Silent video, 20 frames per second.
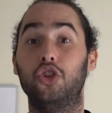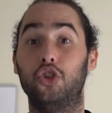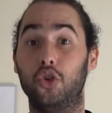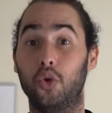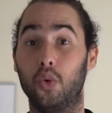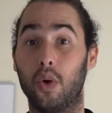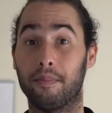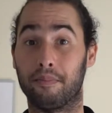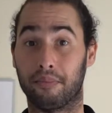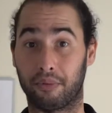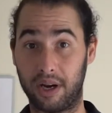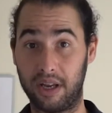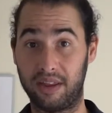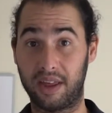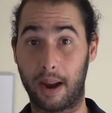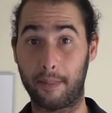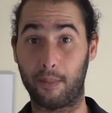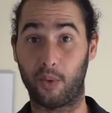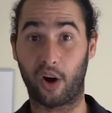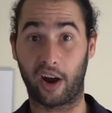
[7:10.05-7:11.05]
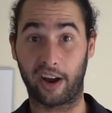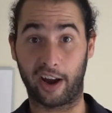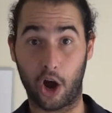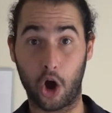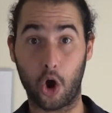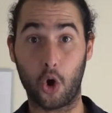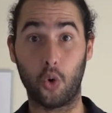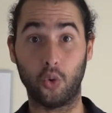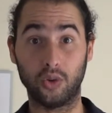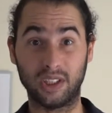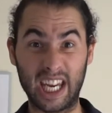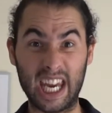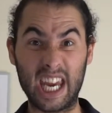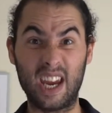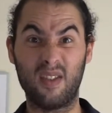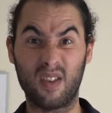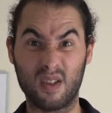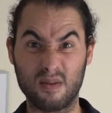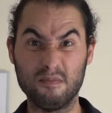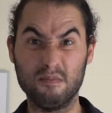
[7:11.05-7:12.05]
do a breathe up where I hold
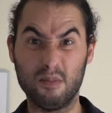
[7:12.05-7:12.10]
even